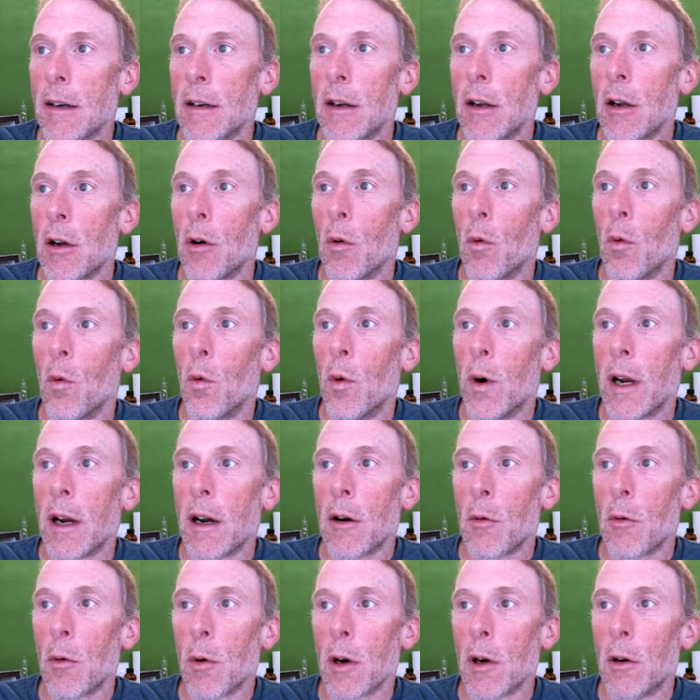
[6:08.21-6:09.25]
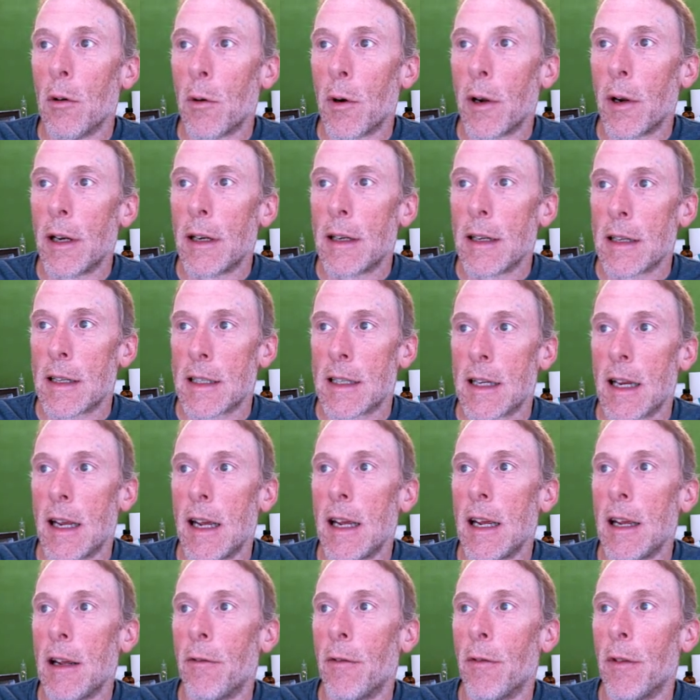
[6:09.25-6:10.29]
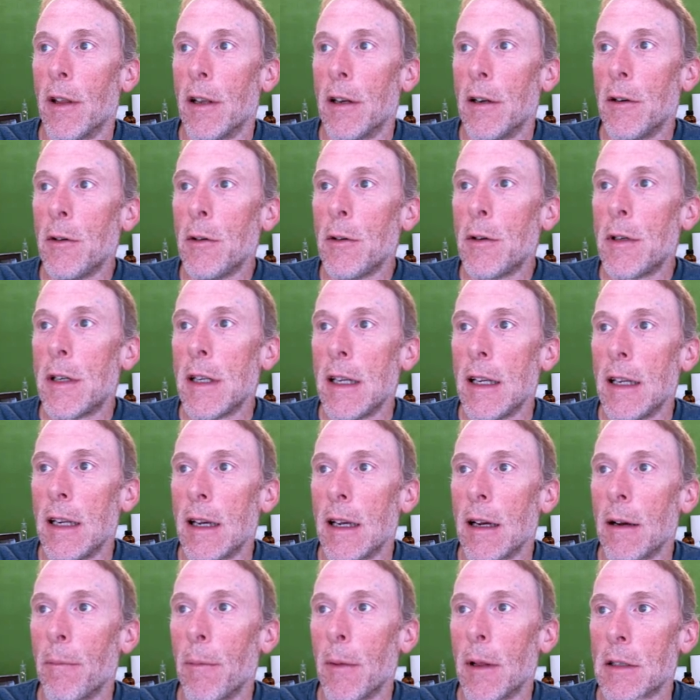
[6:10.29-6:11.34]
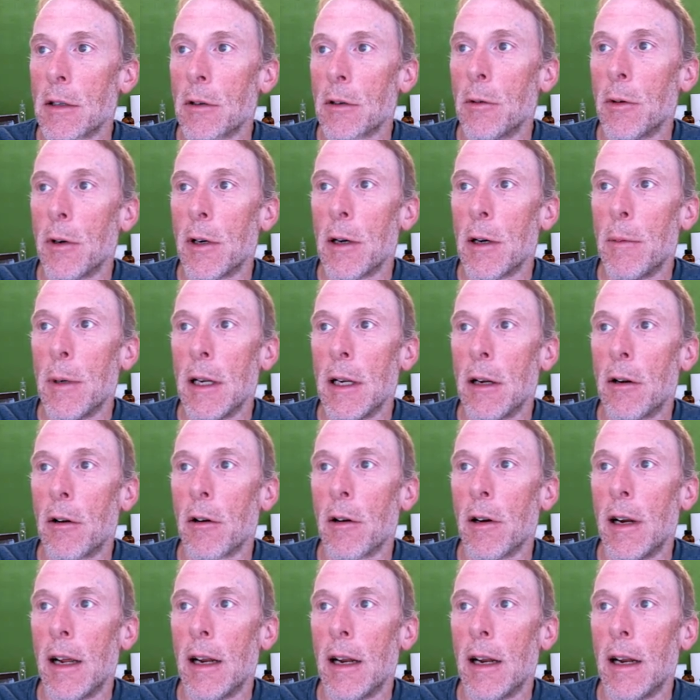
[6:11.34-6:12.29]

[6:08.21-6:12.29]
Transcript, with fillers: where we're going to save the new DEM that's going to be created.